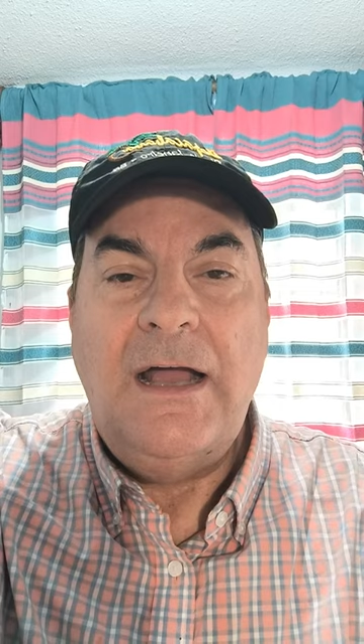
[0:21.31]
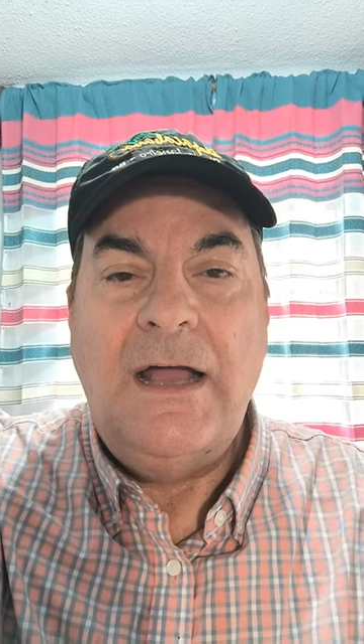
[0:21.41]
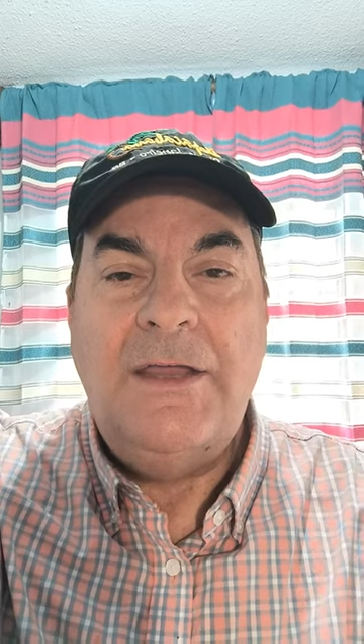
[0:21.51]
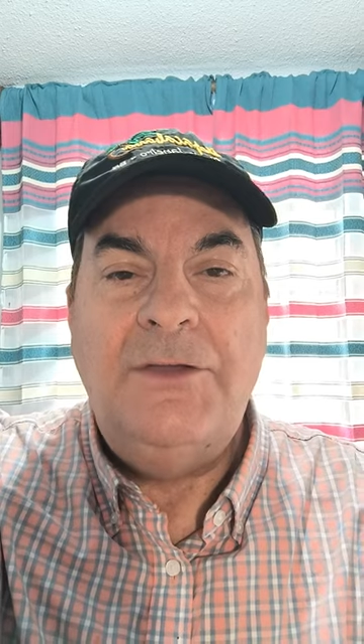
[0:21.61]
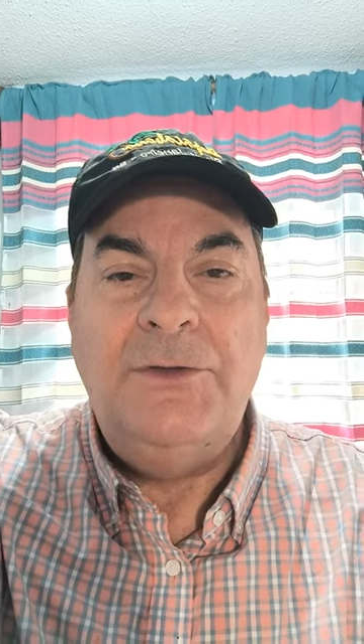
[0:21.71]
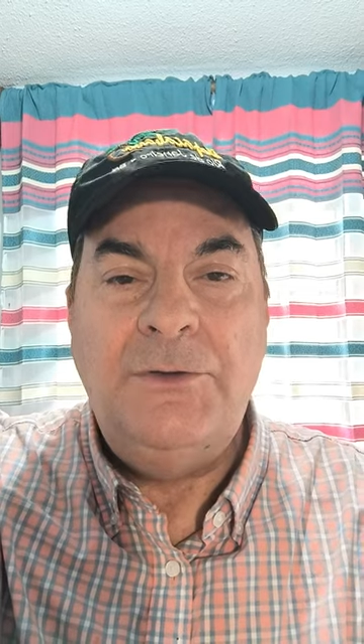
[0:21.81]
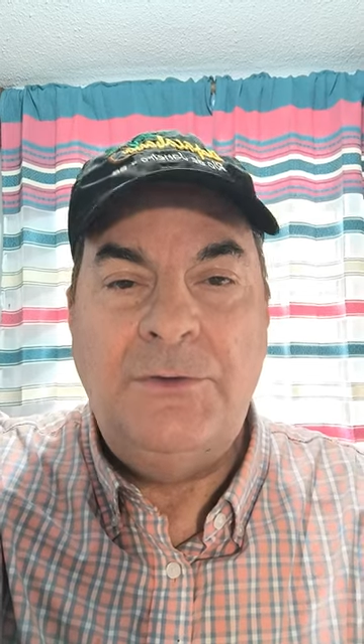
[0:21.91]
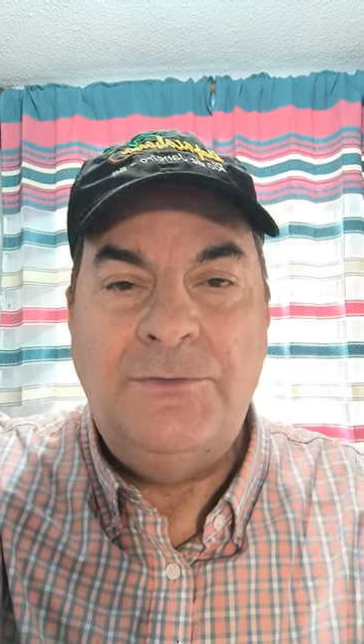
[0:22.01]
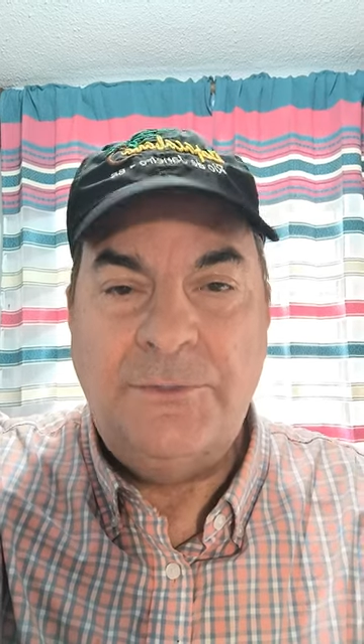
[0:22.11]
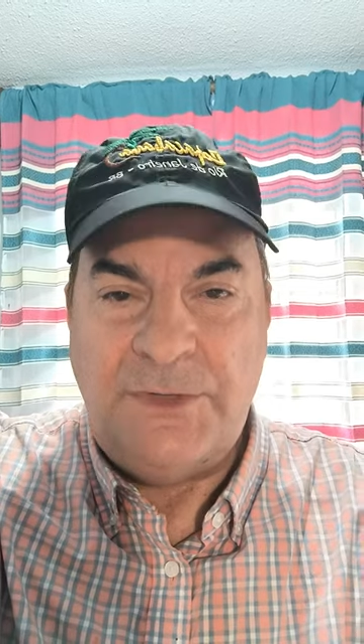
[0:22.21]
I
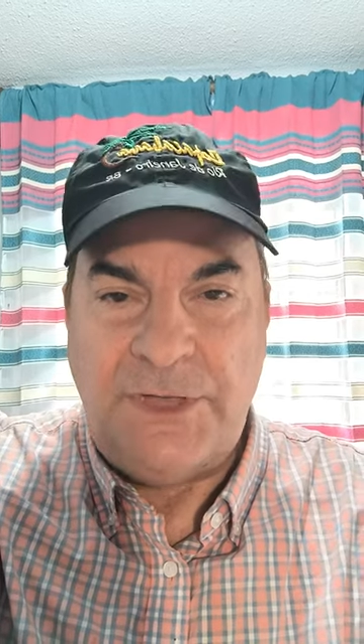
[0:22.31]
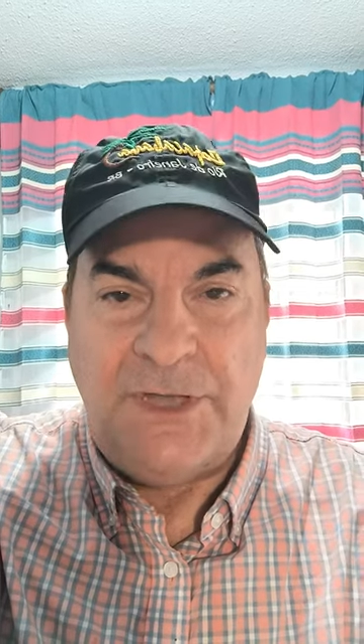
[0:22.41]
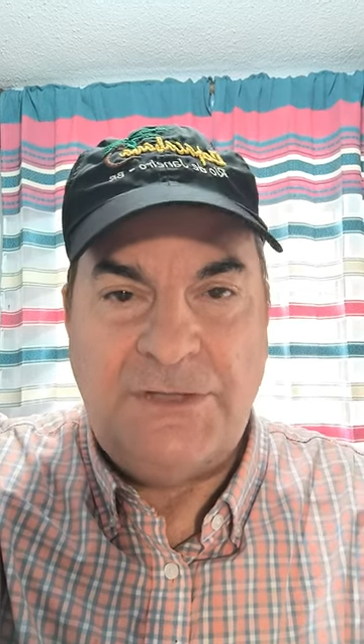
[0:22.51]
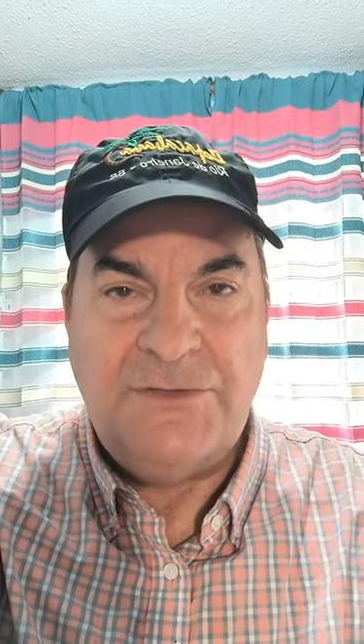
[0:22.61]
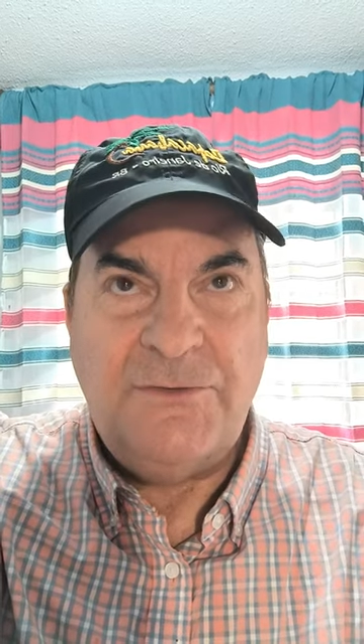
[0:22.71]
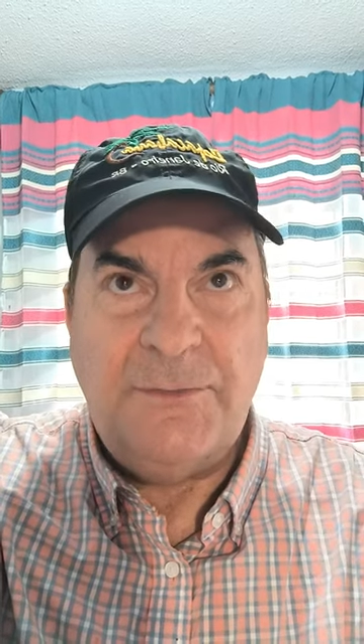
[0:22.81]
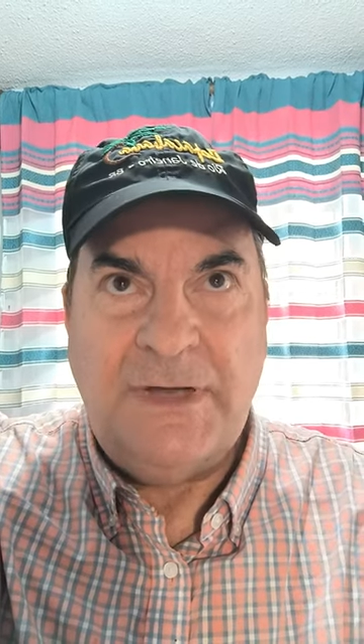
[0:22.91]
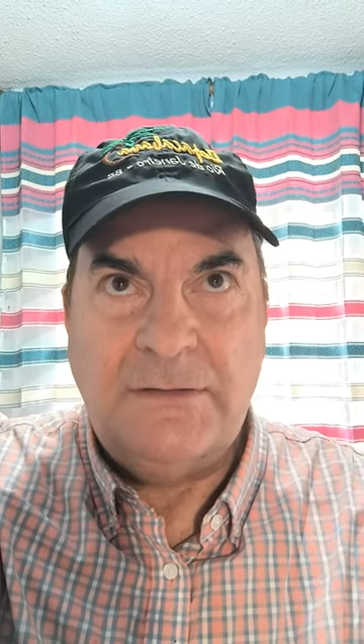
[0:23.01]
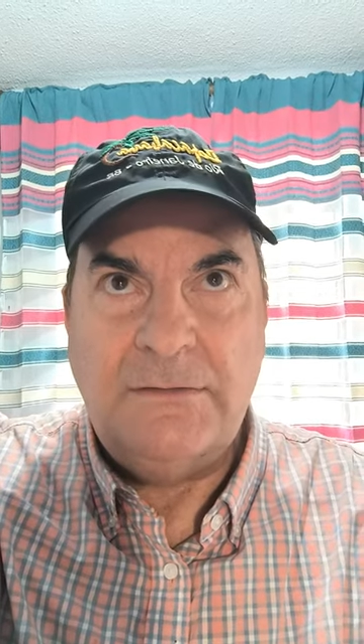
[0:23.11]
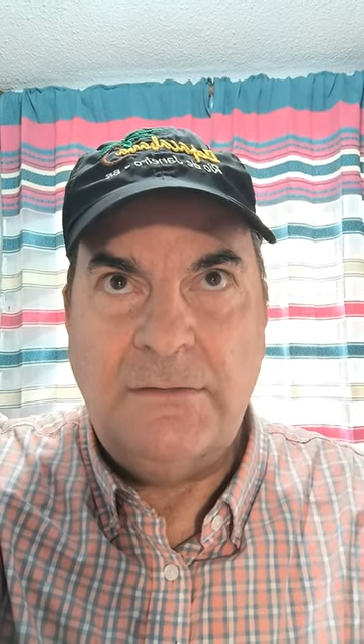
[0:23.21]
knew from the age of
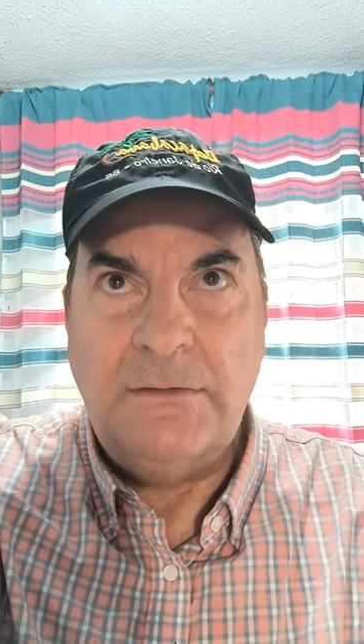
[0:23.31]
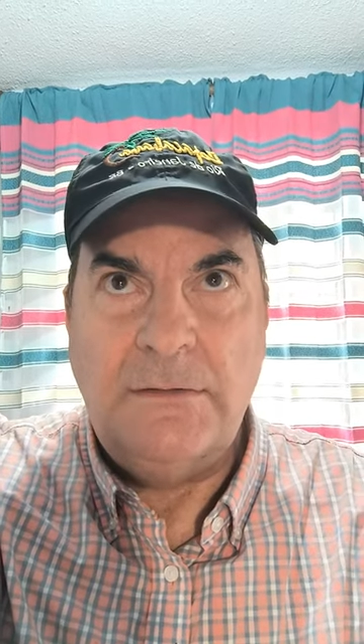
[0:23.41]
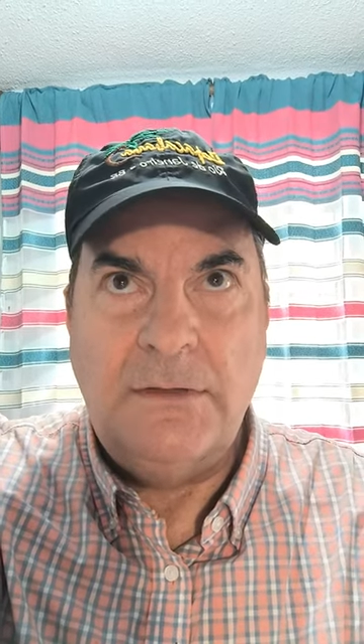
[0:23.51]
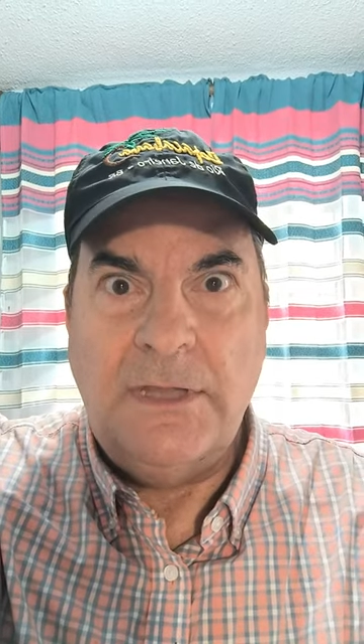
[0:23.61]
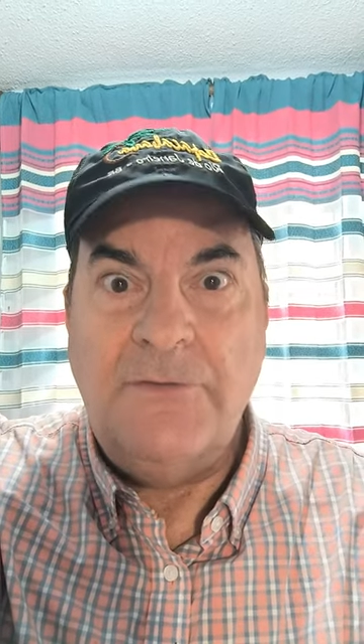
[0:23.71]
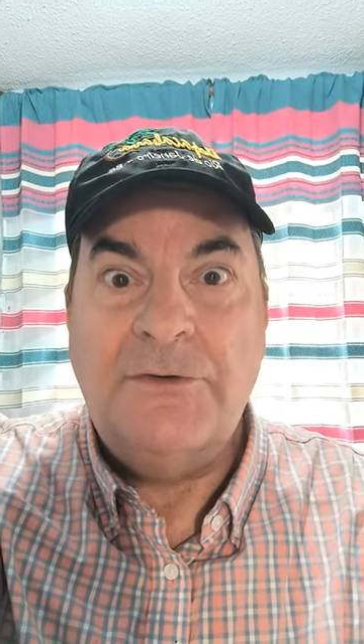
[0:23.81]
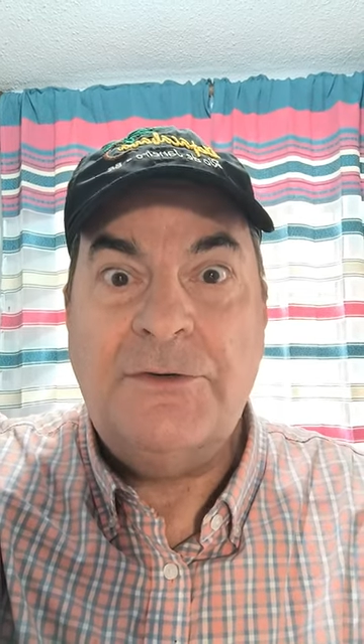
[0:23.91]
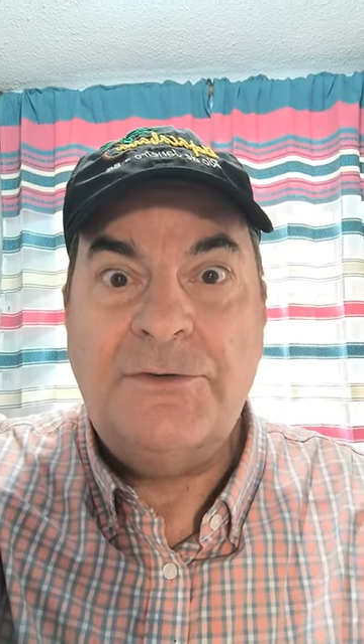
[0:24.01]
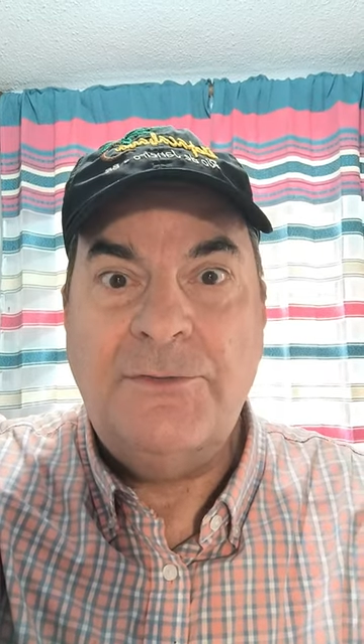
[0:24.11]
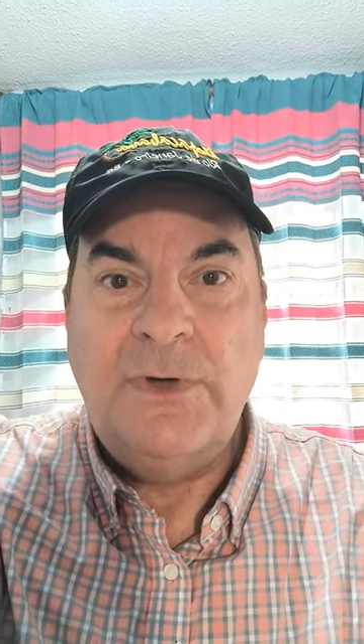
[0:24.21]
about 11
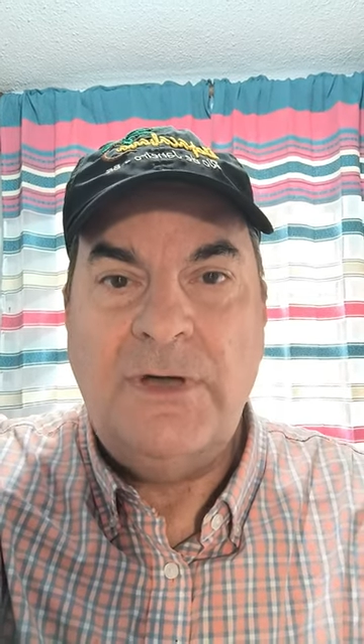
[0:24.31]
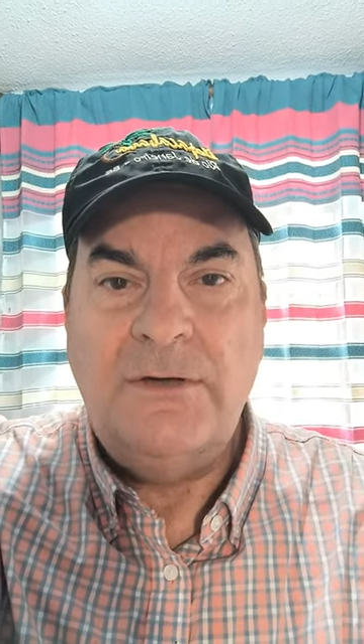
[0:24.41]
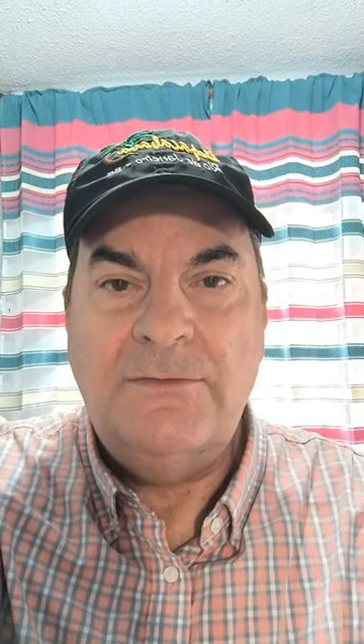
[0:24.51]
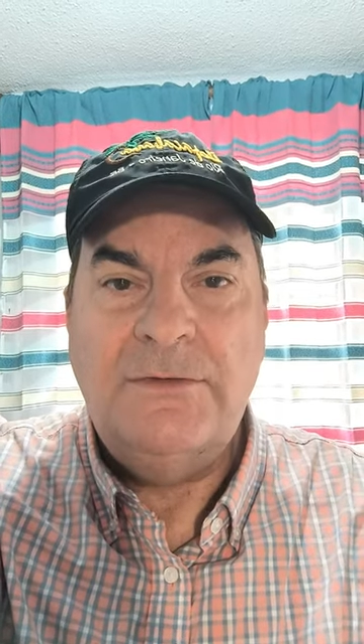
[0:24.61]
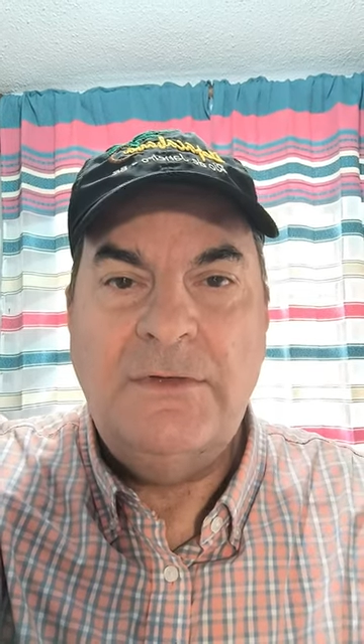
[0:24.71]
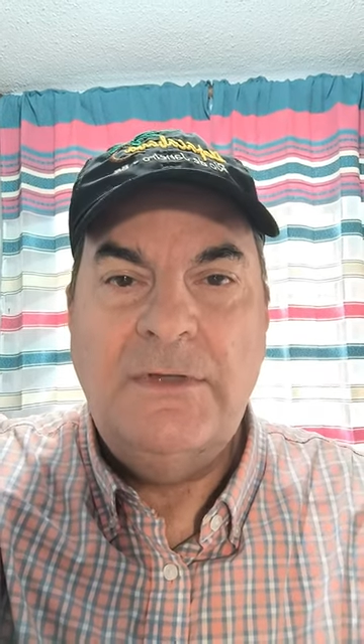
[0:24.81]
or 12